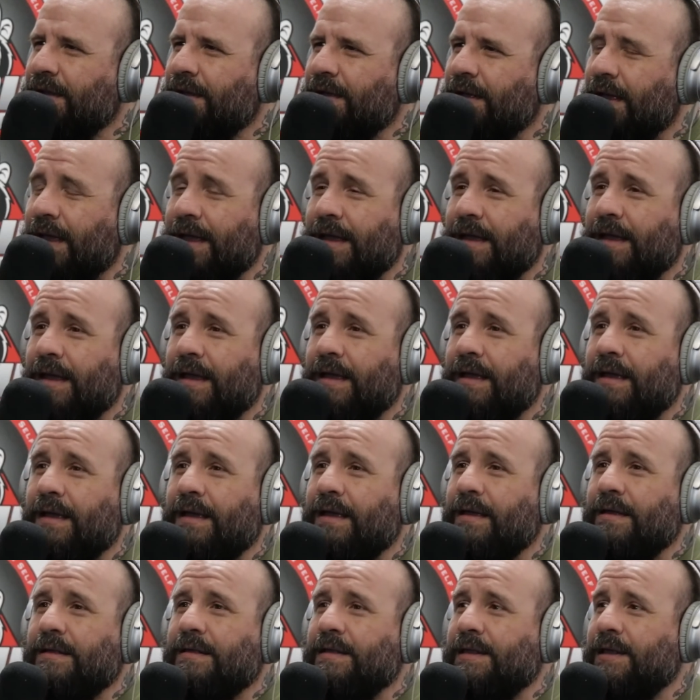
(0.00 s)
Like,
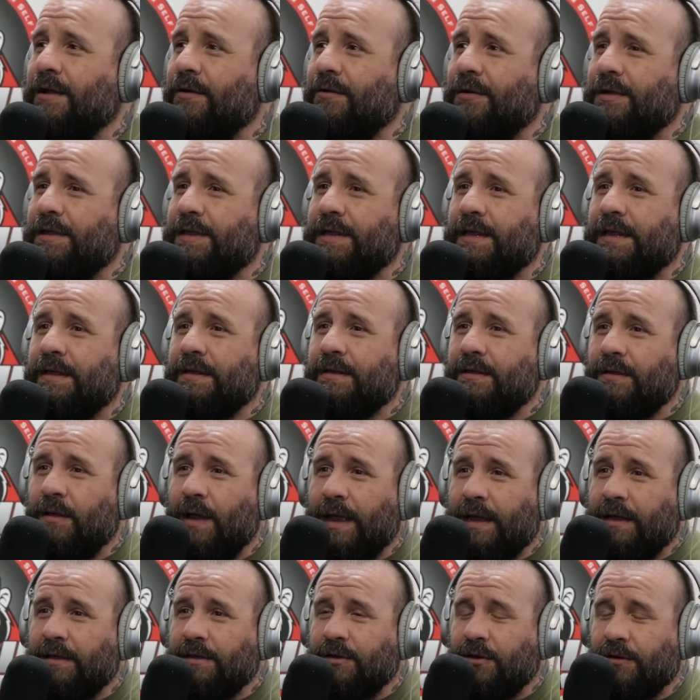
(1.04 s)
seriously,
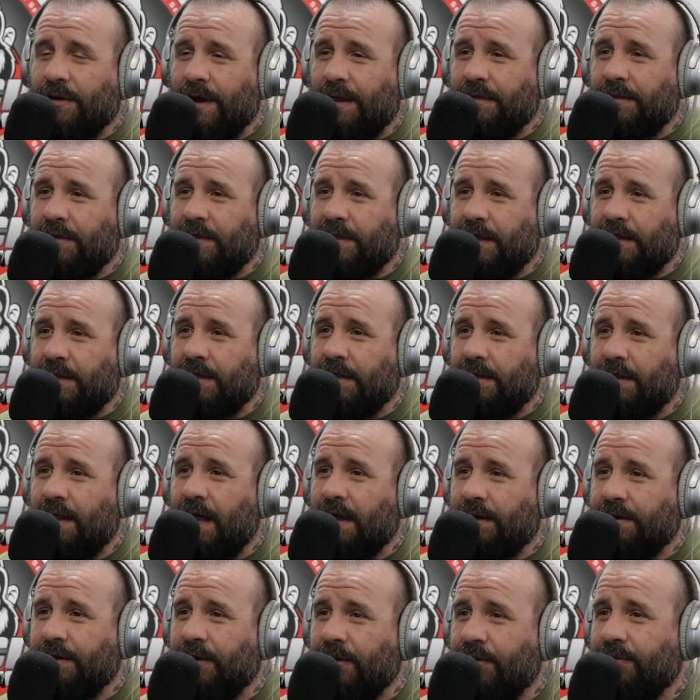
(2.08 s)
turn on the 6
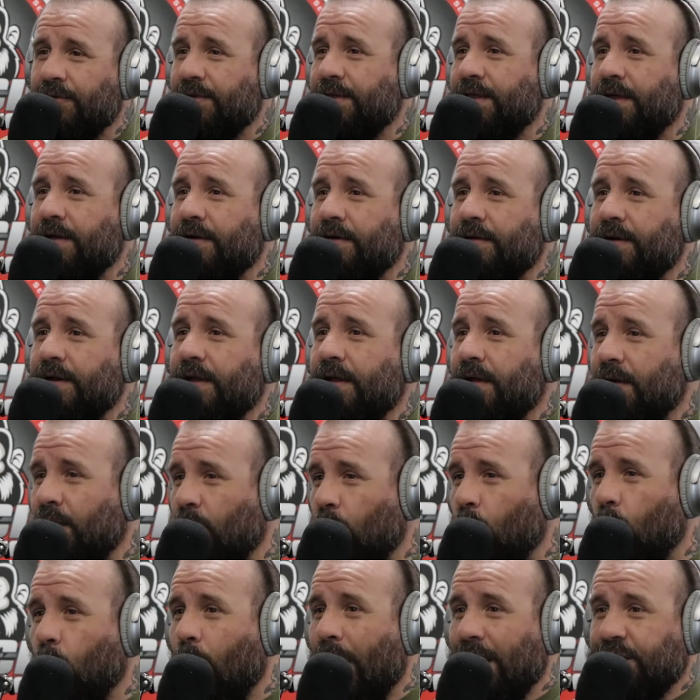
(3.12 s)
o'clock news, dude.
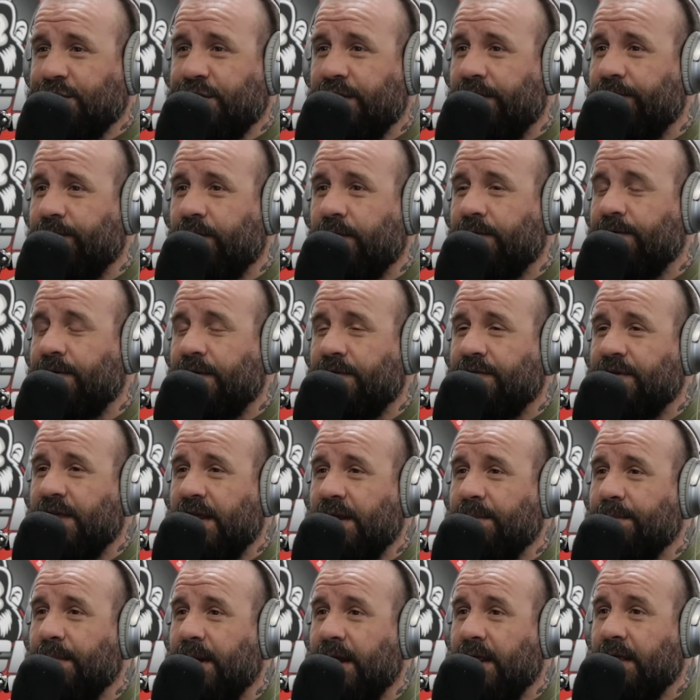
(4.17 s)
Watch it for
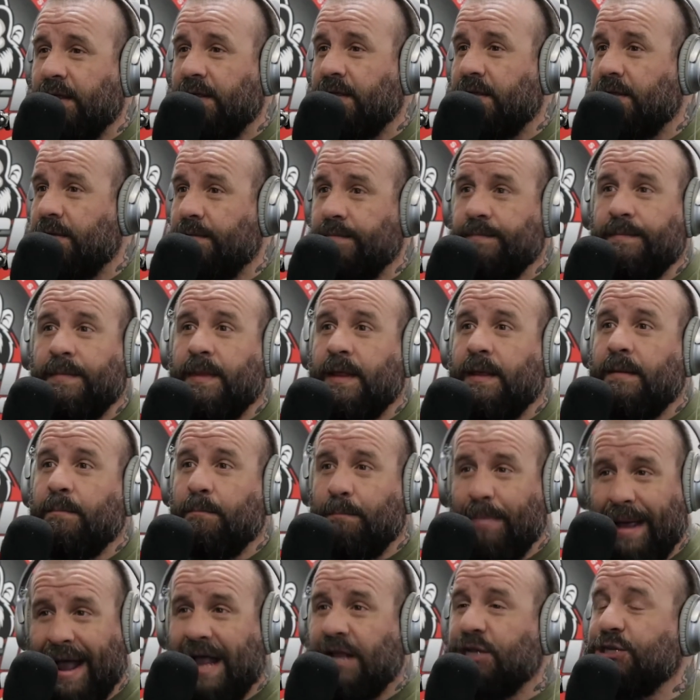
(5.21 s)
15 minutes.
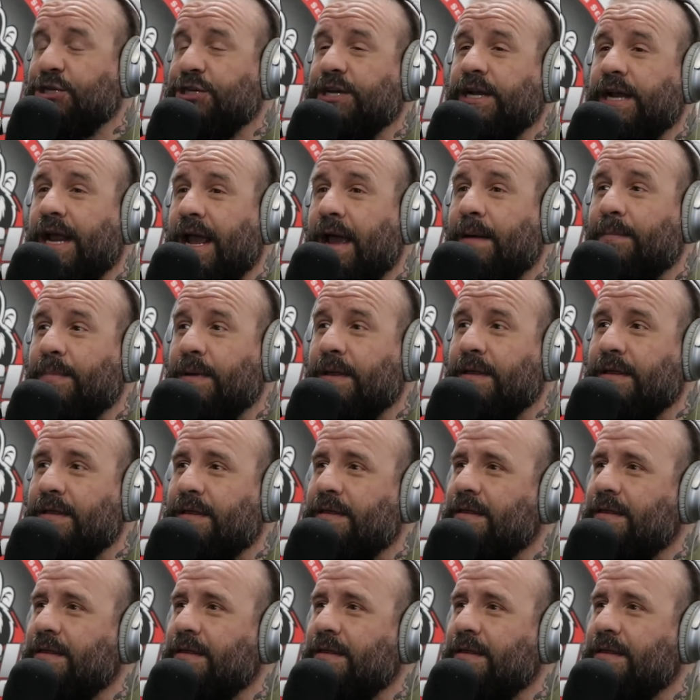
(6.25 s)
Bad shit happens.